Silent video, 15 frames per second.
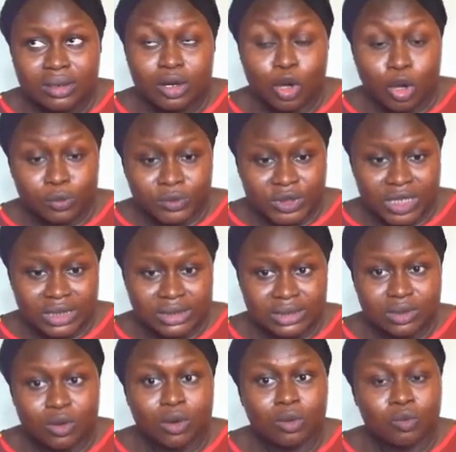object
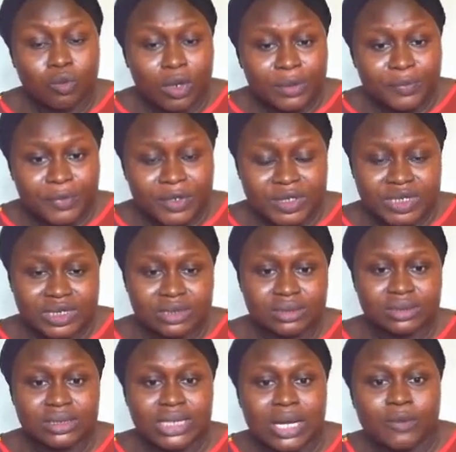or one person.
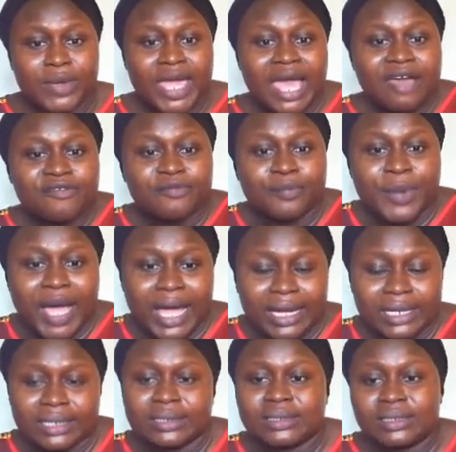Now we have bag
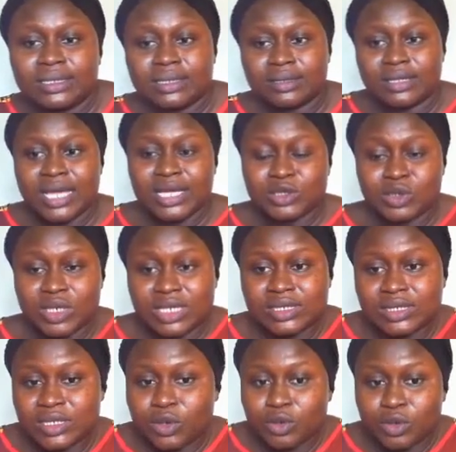there, as you can
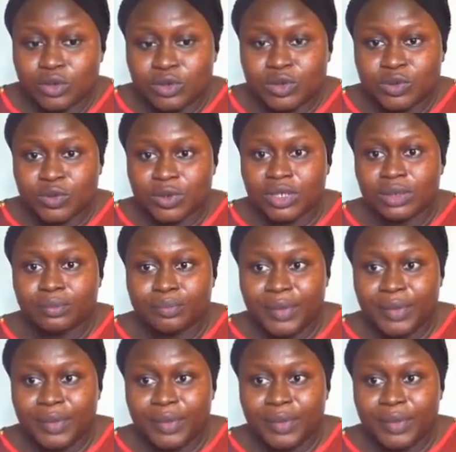see on your screen.